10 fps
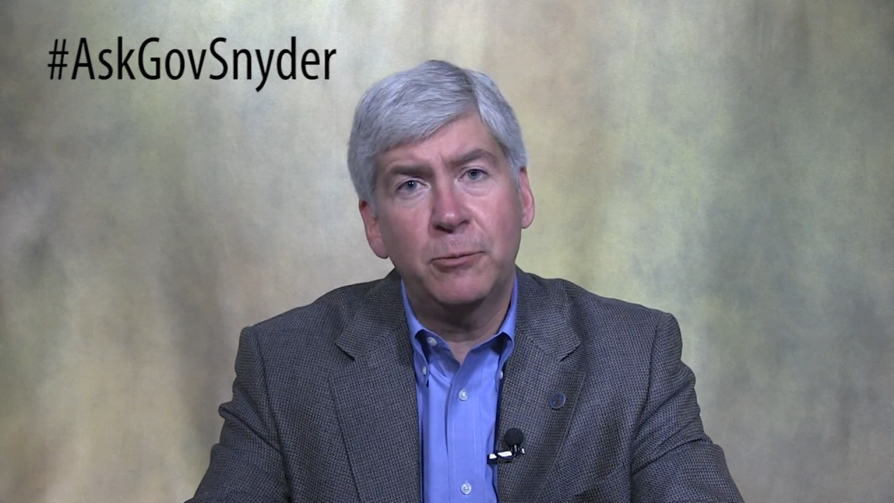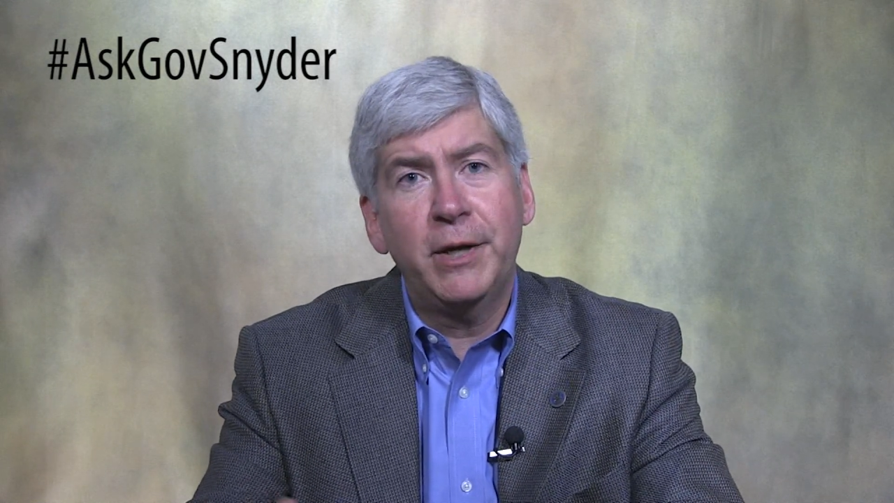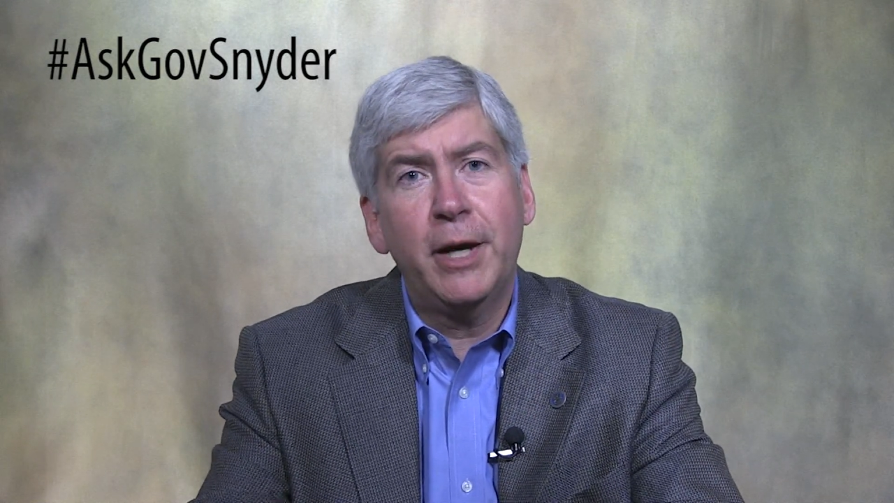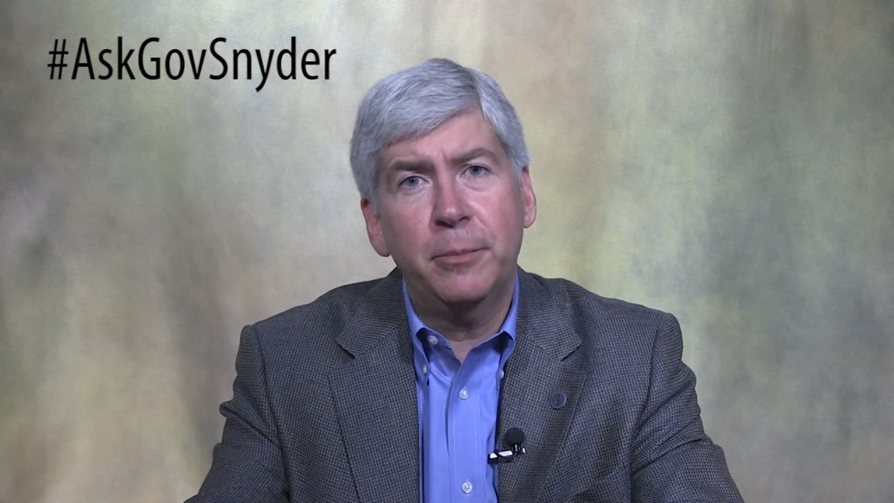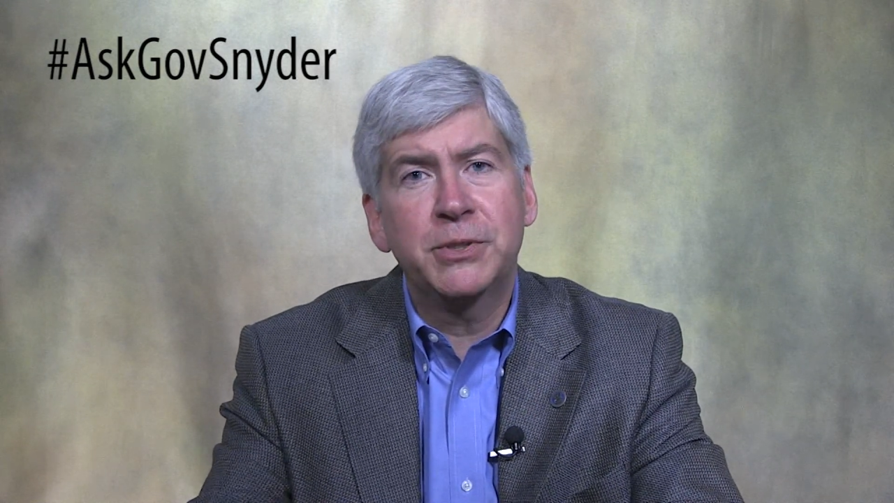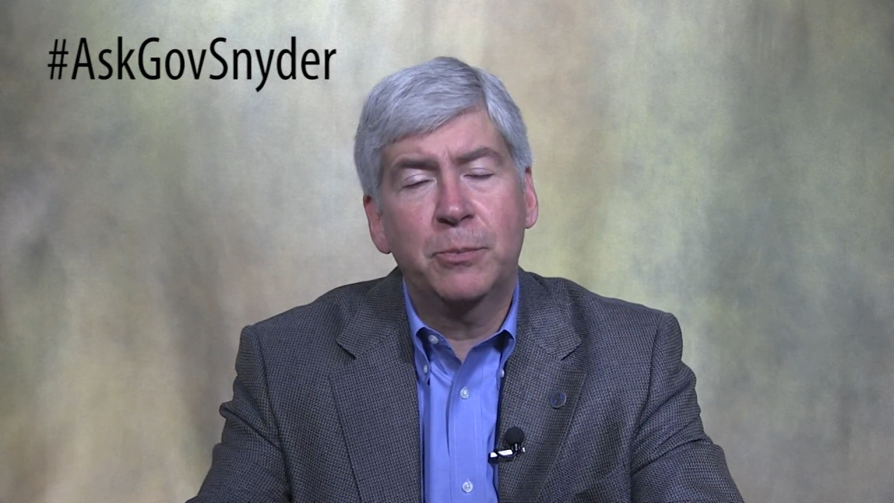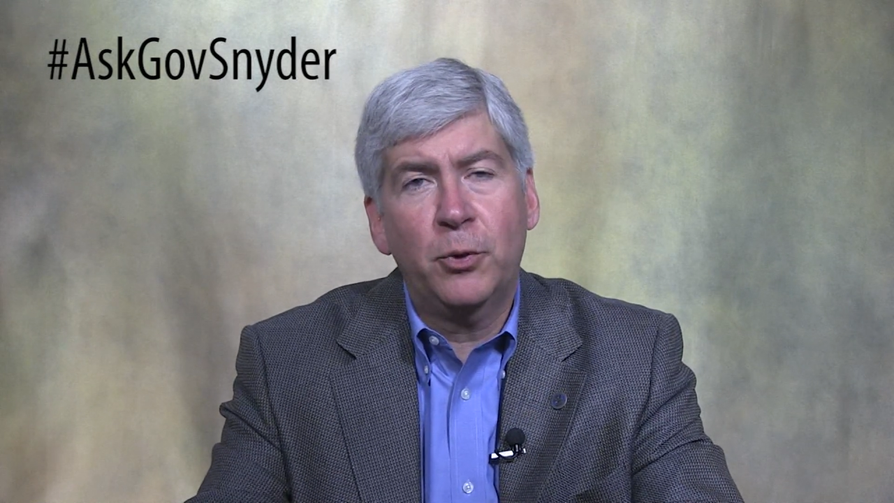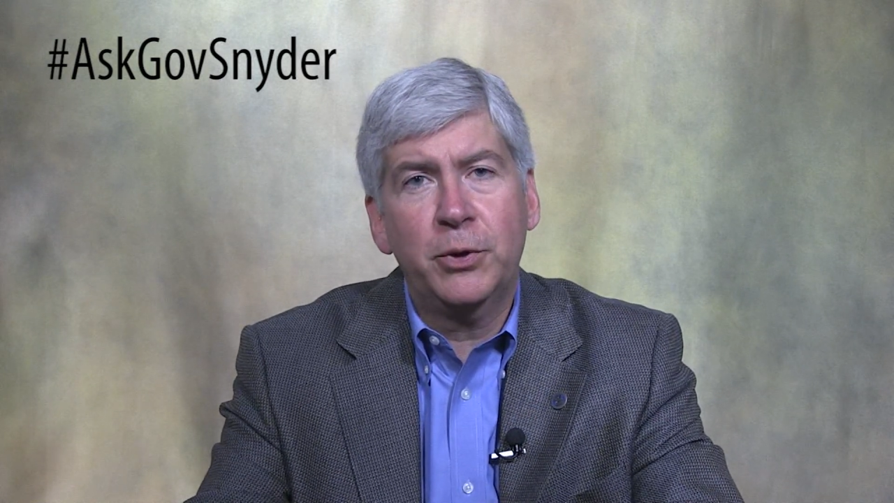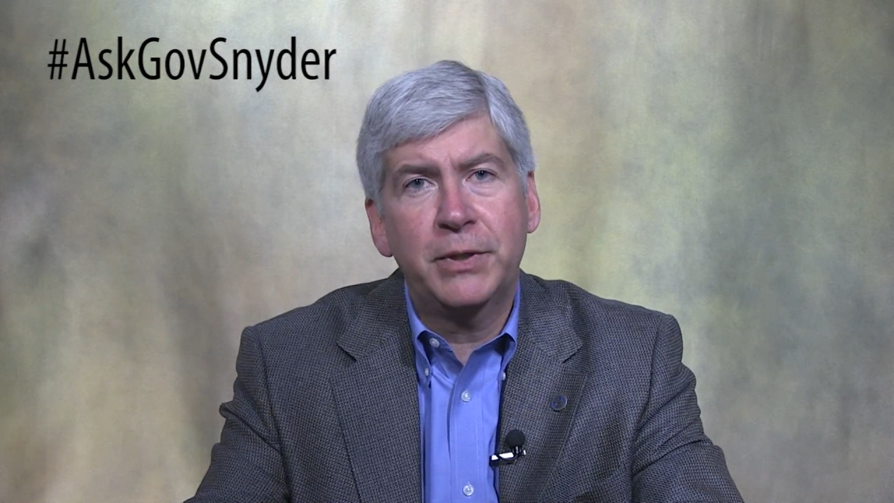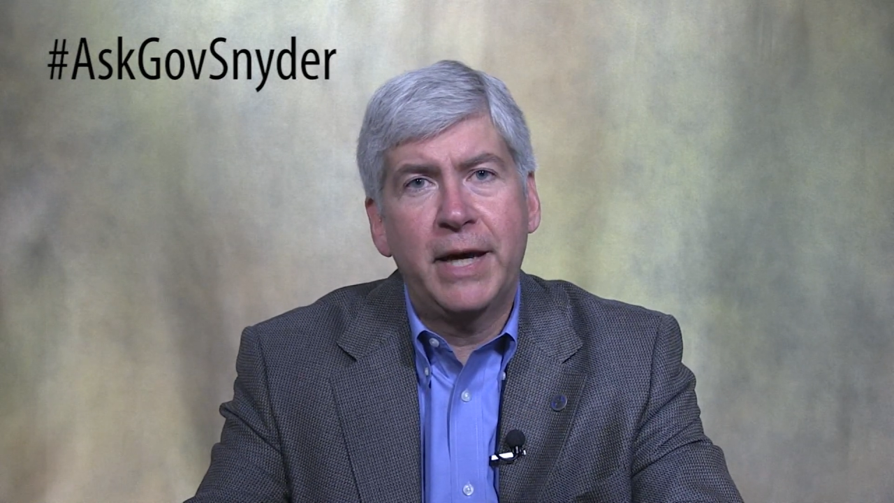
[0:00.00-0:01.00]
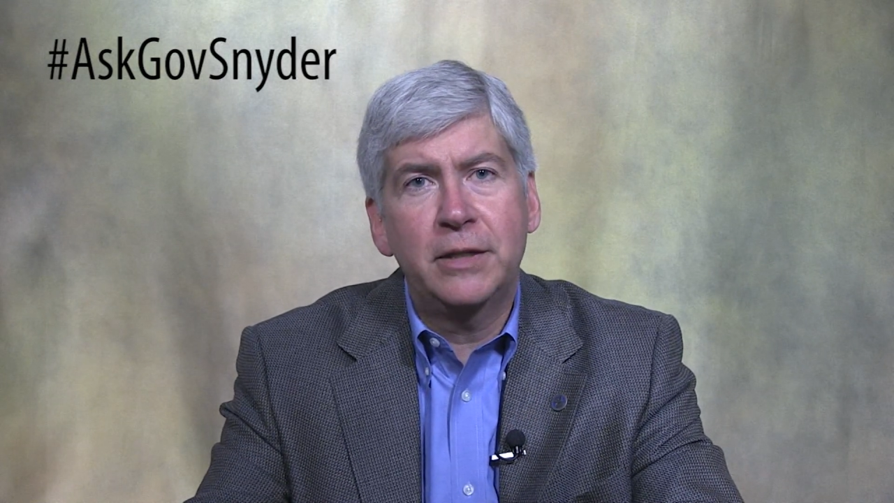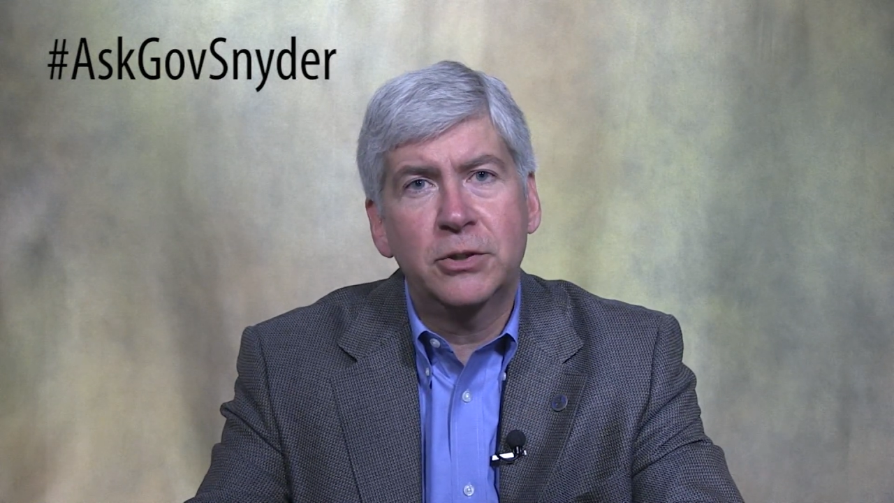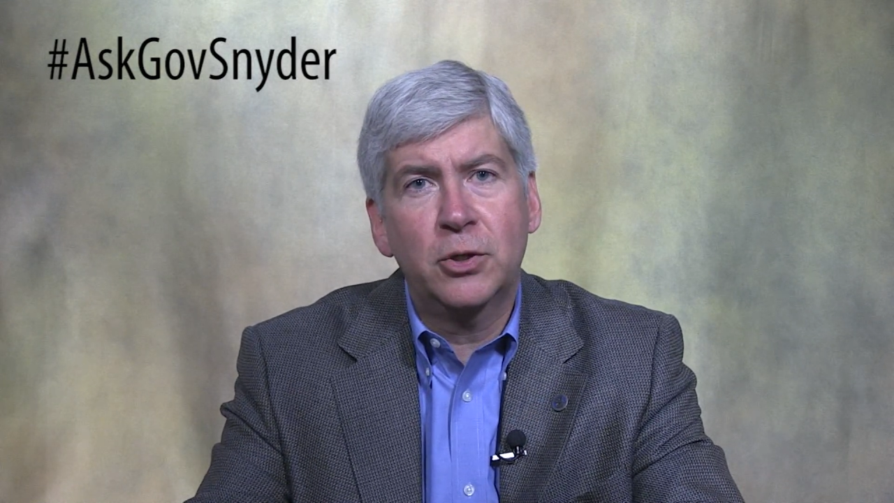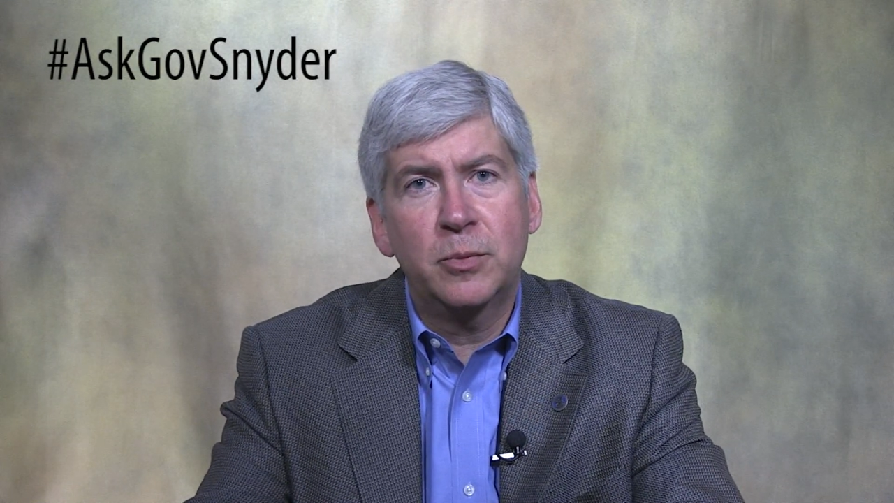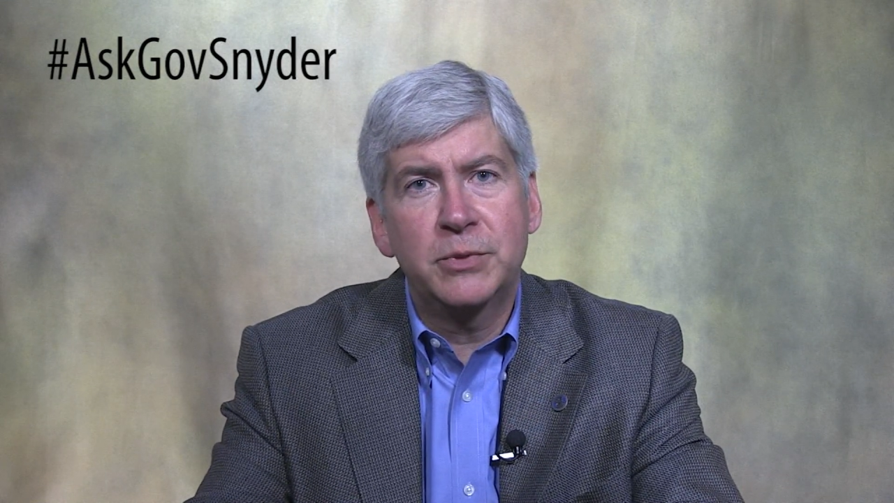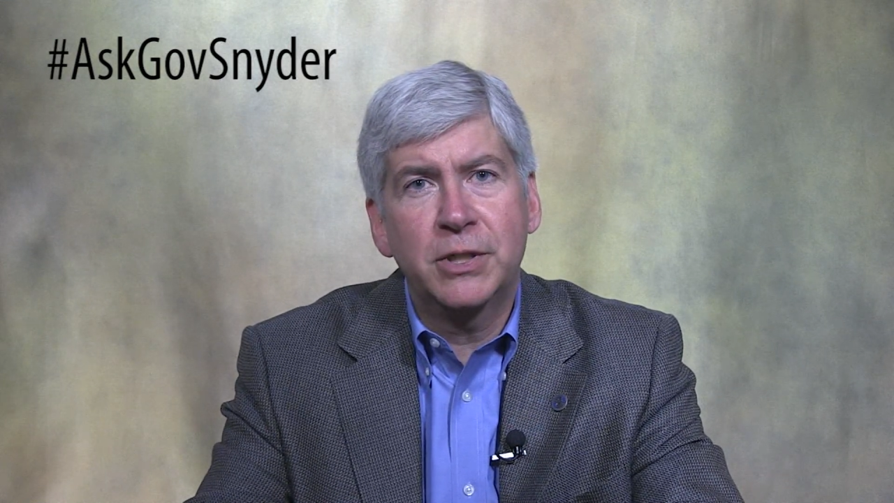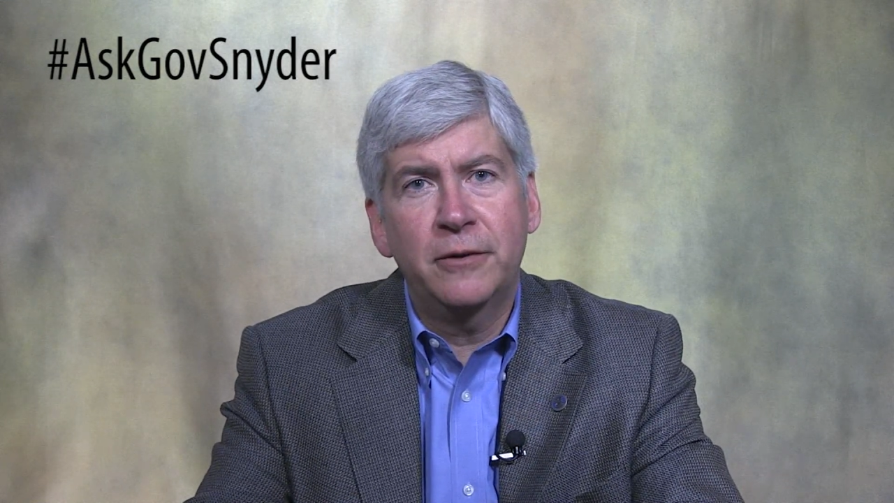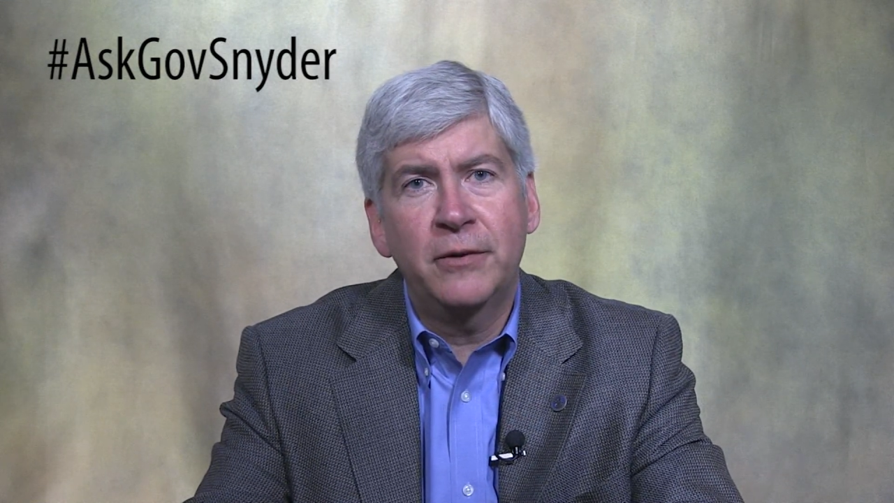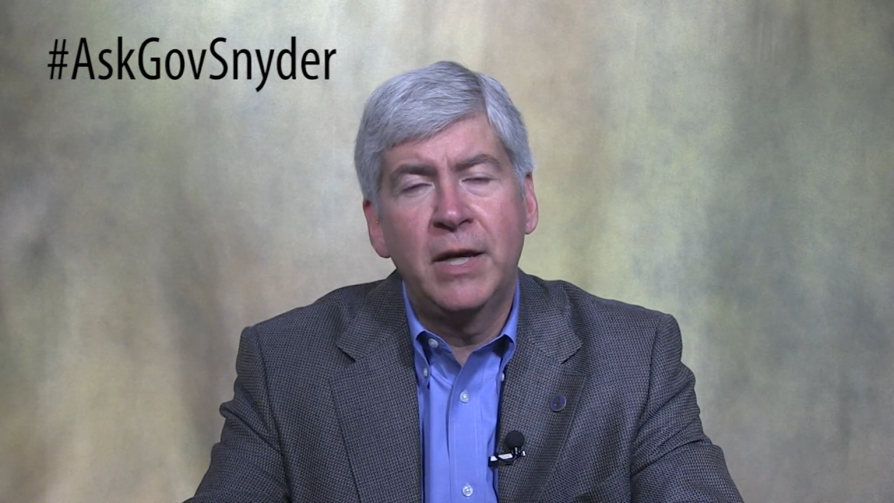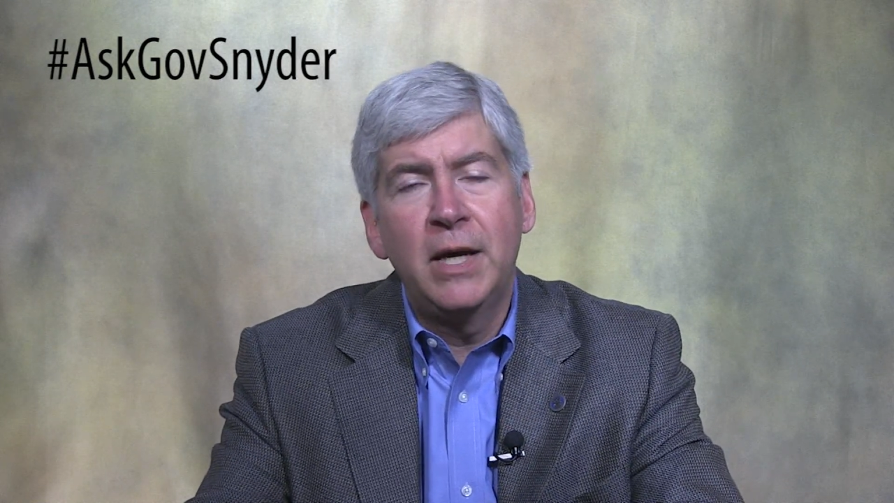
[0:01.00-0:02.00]
and we help support that in terms
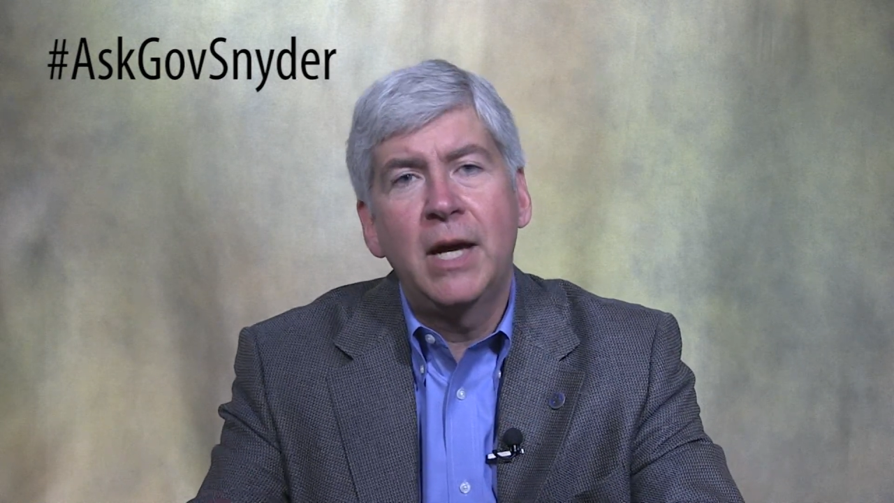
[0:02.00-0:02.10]
of